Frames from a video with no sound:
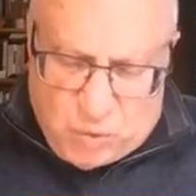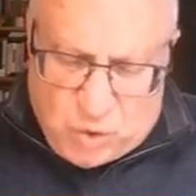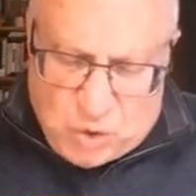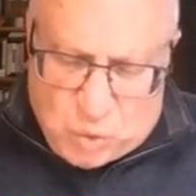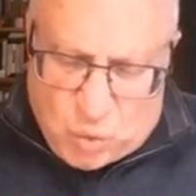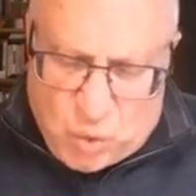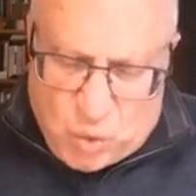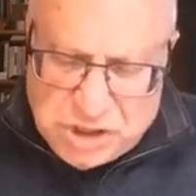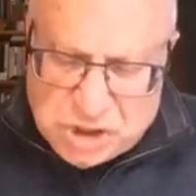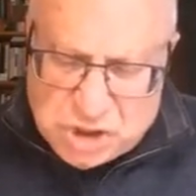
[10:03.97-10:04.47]

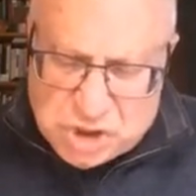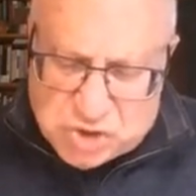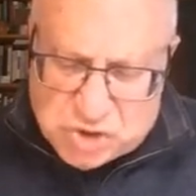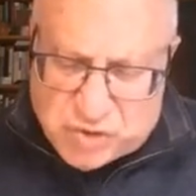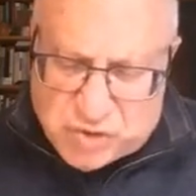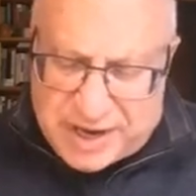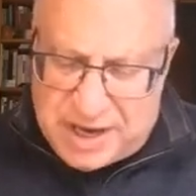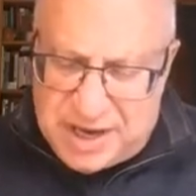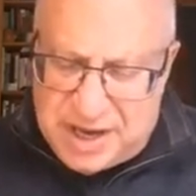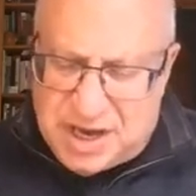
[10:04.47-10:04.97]
one
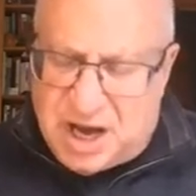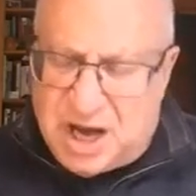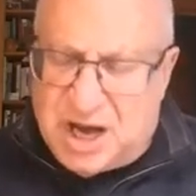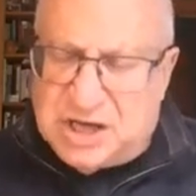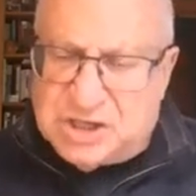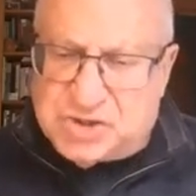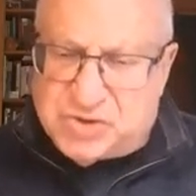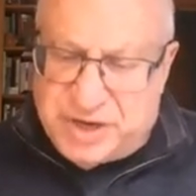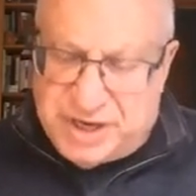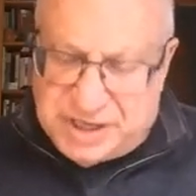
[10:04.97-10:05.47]
striking
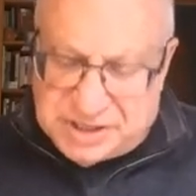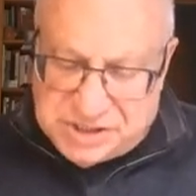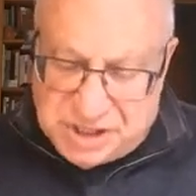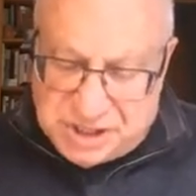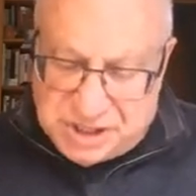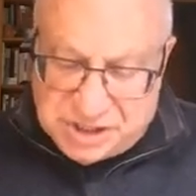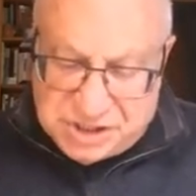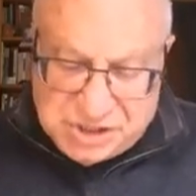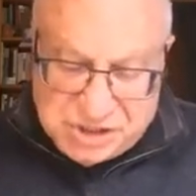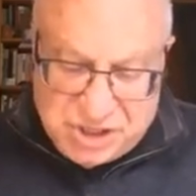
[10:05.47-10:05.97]
contrast
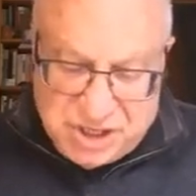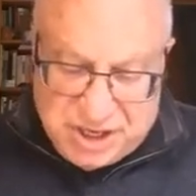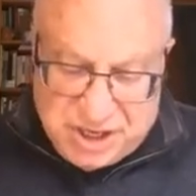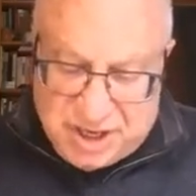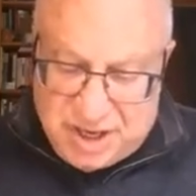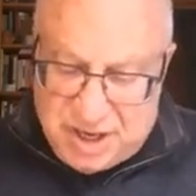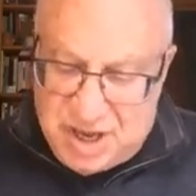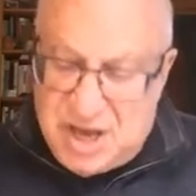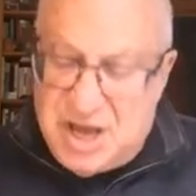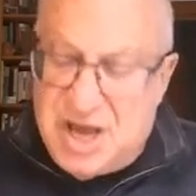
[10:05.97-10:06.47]
to the
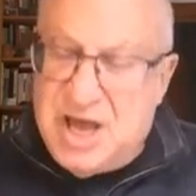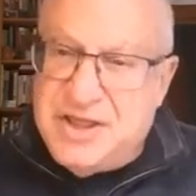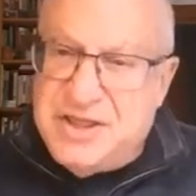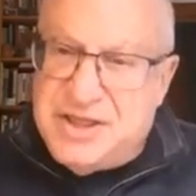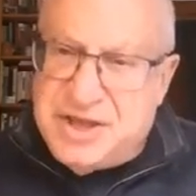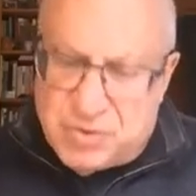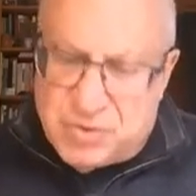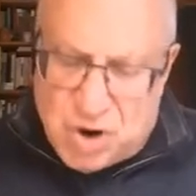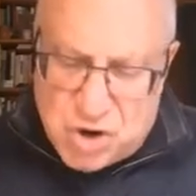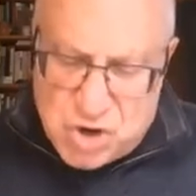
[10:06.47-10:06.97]
city.
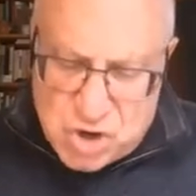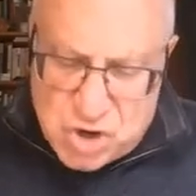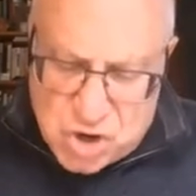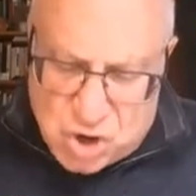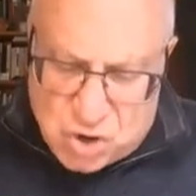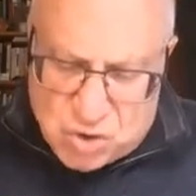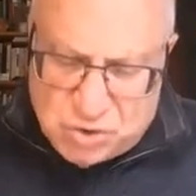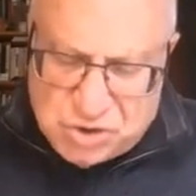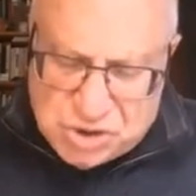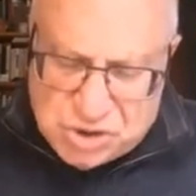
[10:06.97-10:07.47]
There are
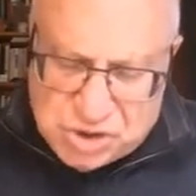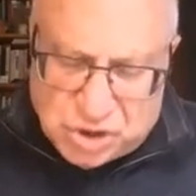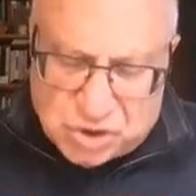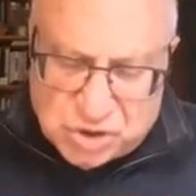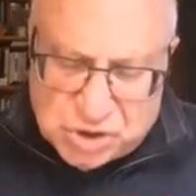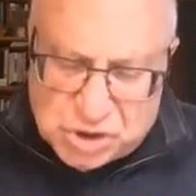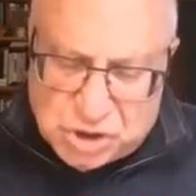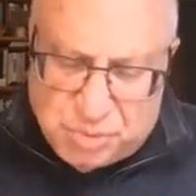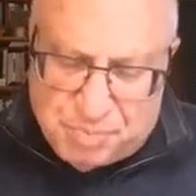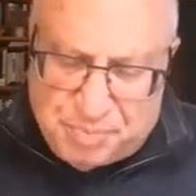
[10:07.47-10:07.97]
no
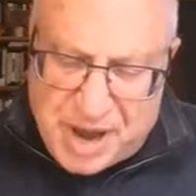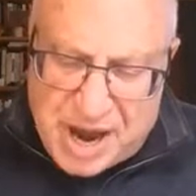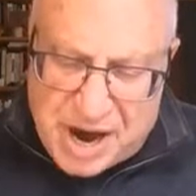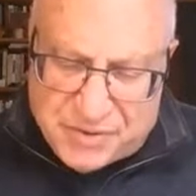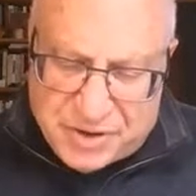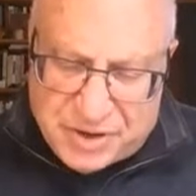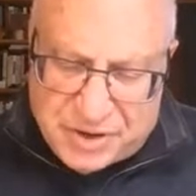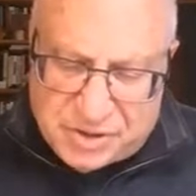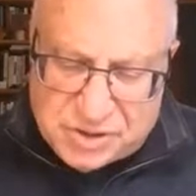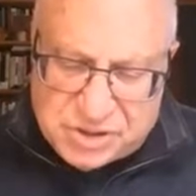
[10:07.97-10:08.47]
social
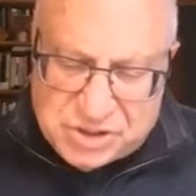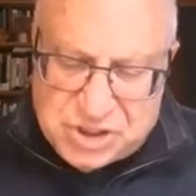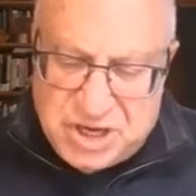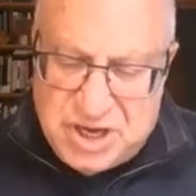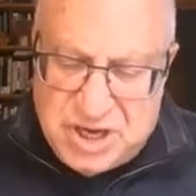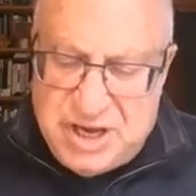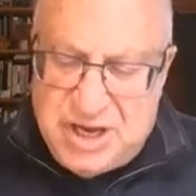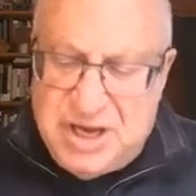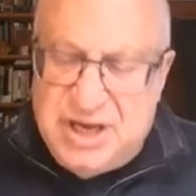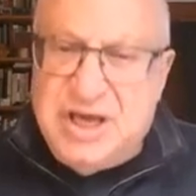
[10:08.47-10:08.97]
barriers.
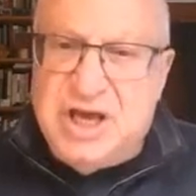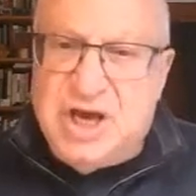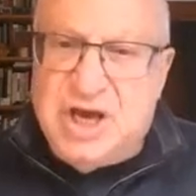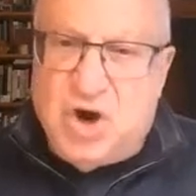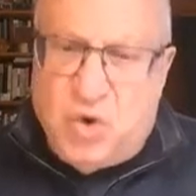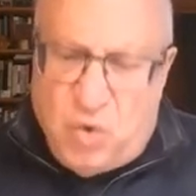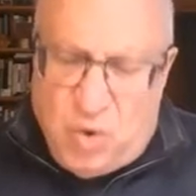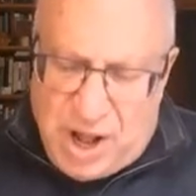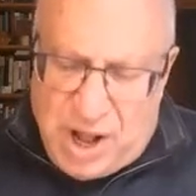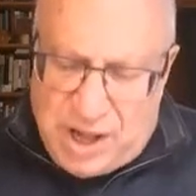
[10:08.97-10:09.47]

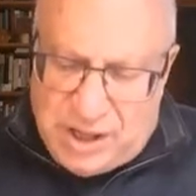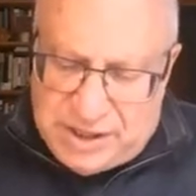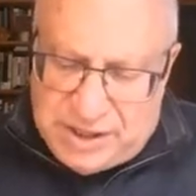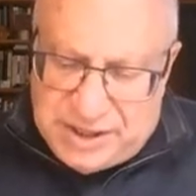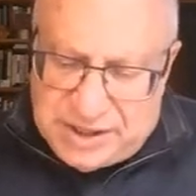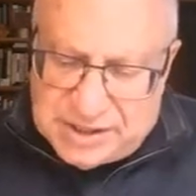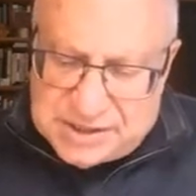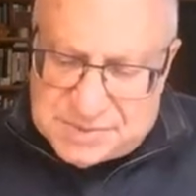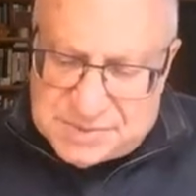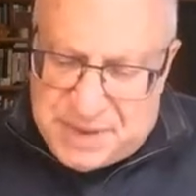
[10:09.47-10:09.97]

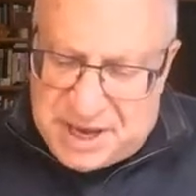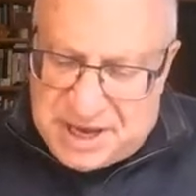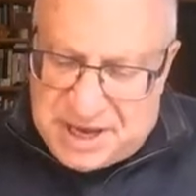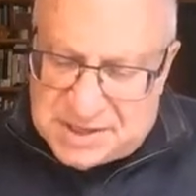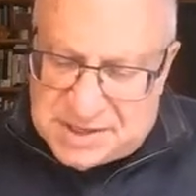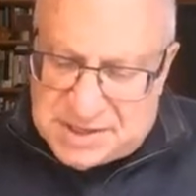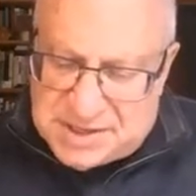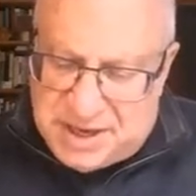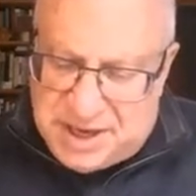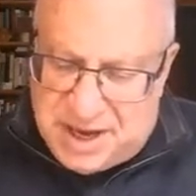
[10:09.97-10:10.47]
Equality is
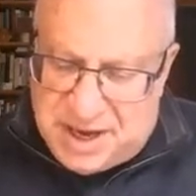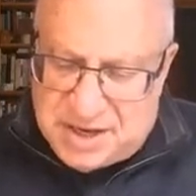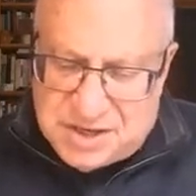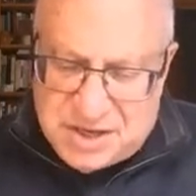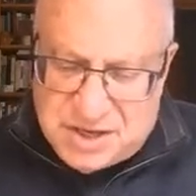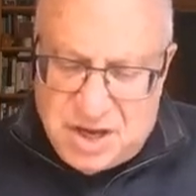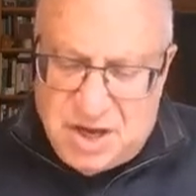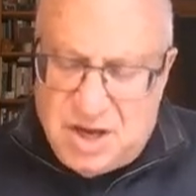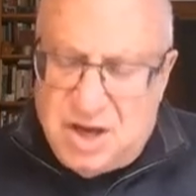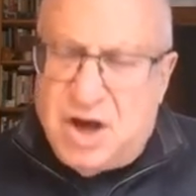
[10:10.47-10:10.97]

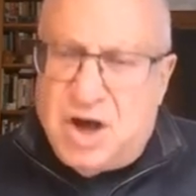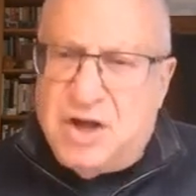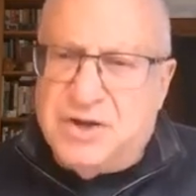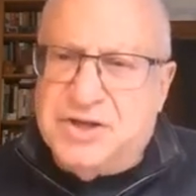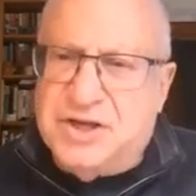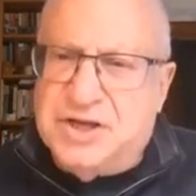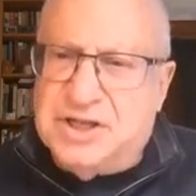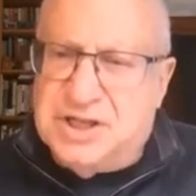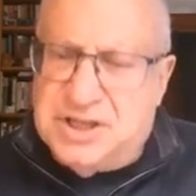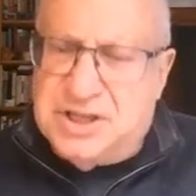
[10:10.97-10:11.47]
maintained
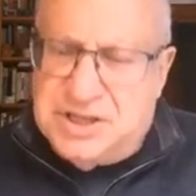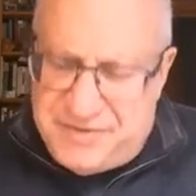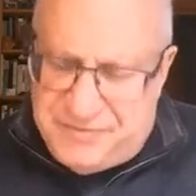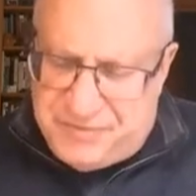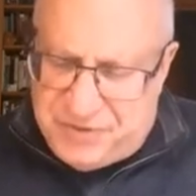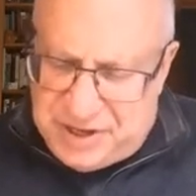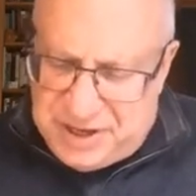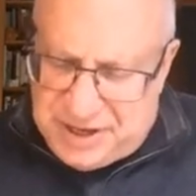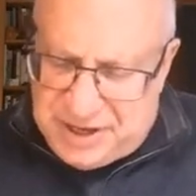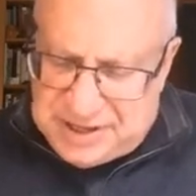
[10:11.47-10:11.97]
under the
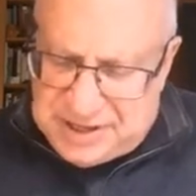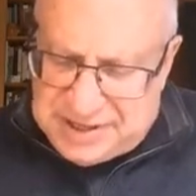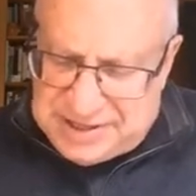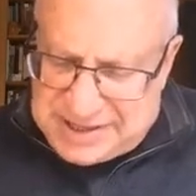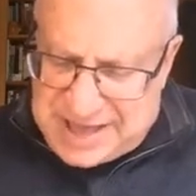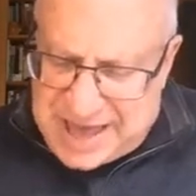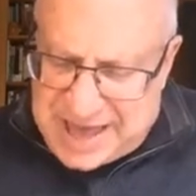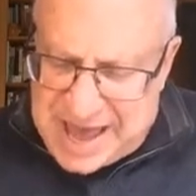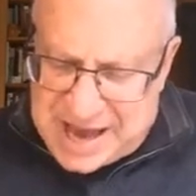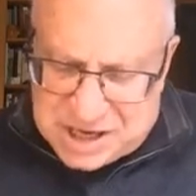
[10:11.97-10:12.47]
leveling
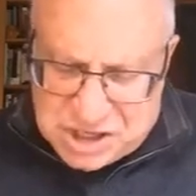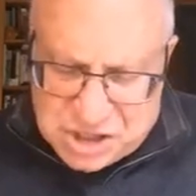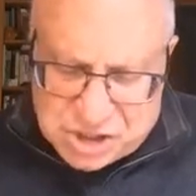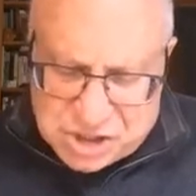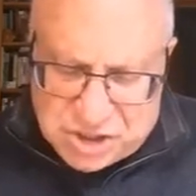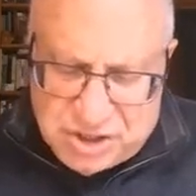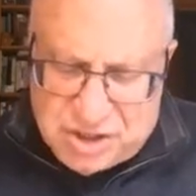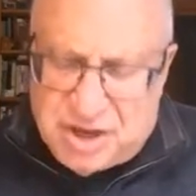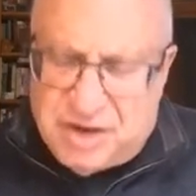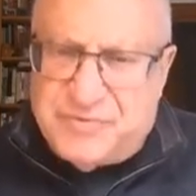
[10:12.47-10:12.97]

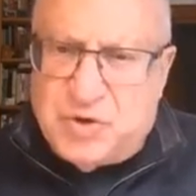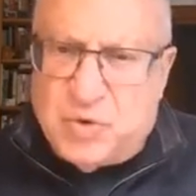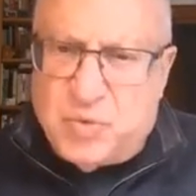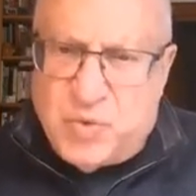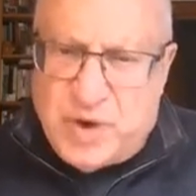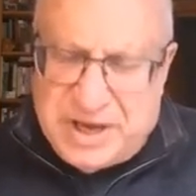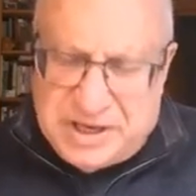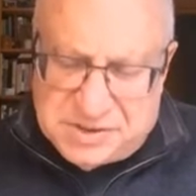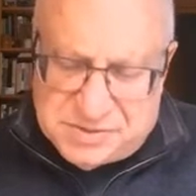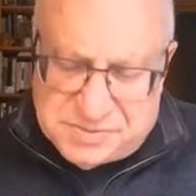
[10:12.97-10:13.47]
action of the
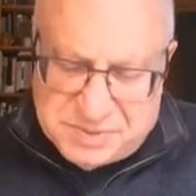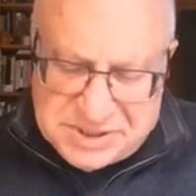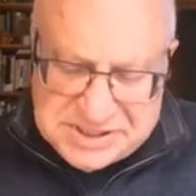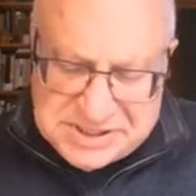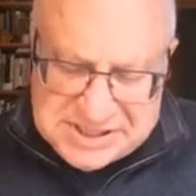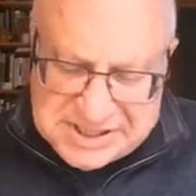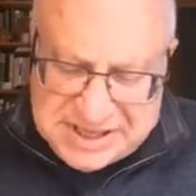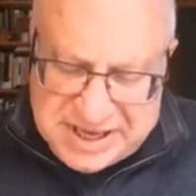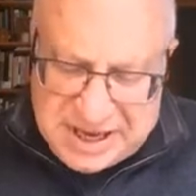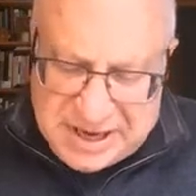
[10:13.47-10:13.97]

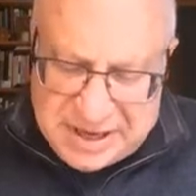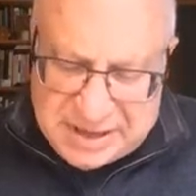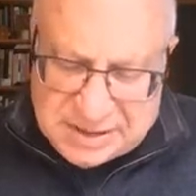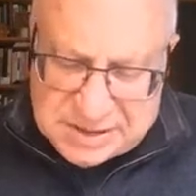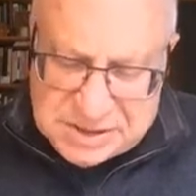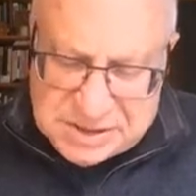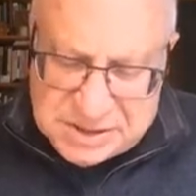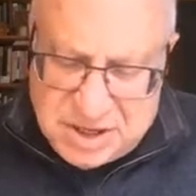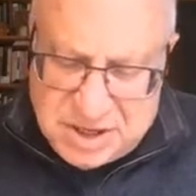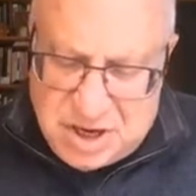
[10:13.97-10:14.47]
weighsman's
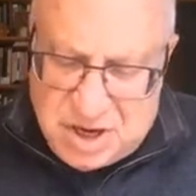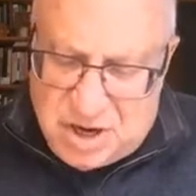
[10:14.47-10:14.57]
scales.